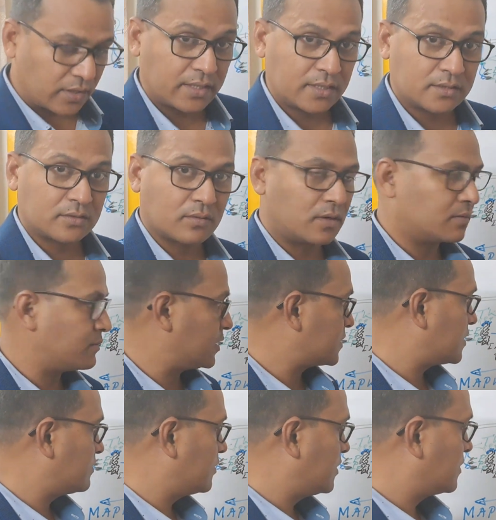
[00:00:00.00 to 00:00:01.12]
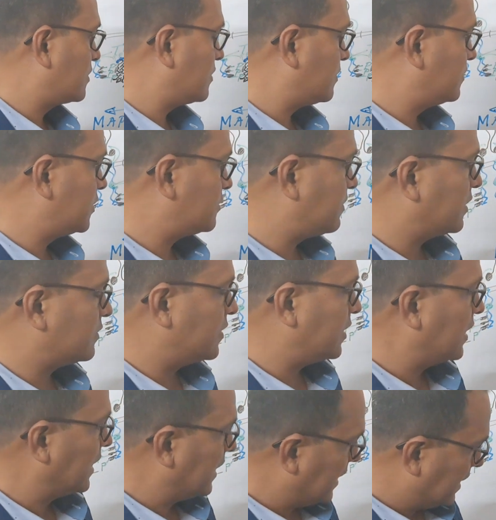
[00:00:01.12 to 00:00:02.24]
it is called master molecule of this pathway?
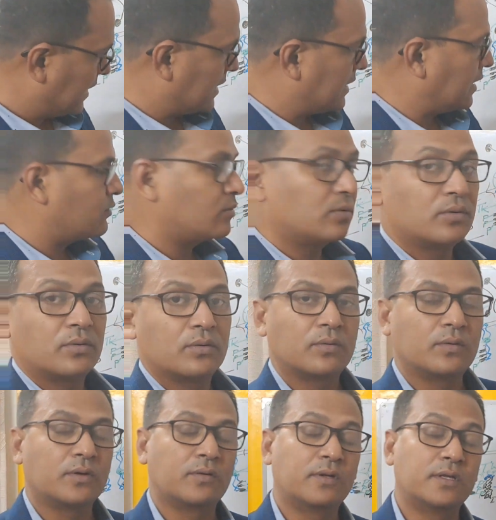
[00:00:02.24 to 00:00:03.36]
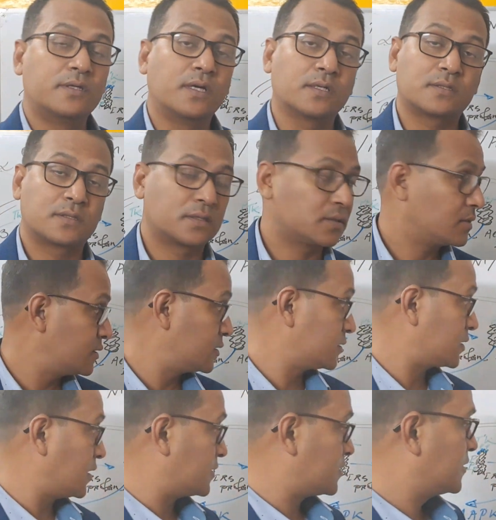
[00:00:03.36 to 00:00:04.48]
Now we will just
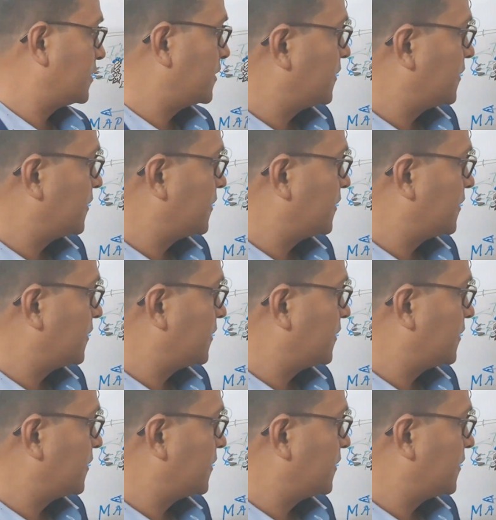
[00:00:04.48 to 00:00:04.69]
discuss.